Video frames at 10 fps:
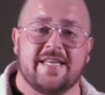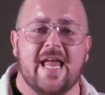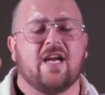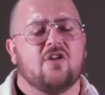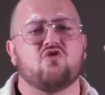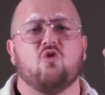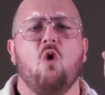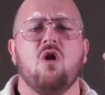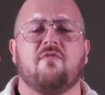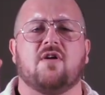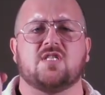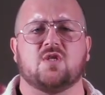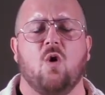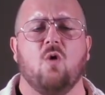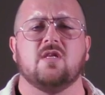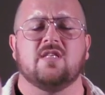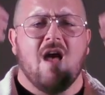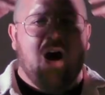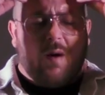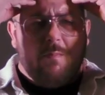take control of our souls,
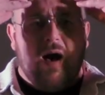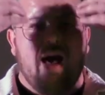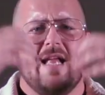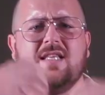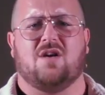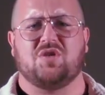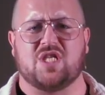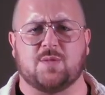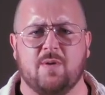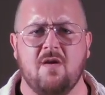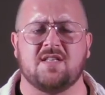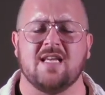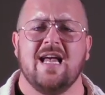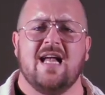our minds, our spirits,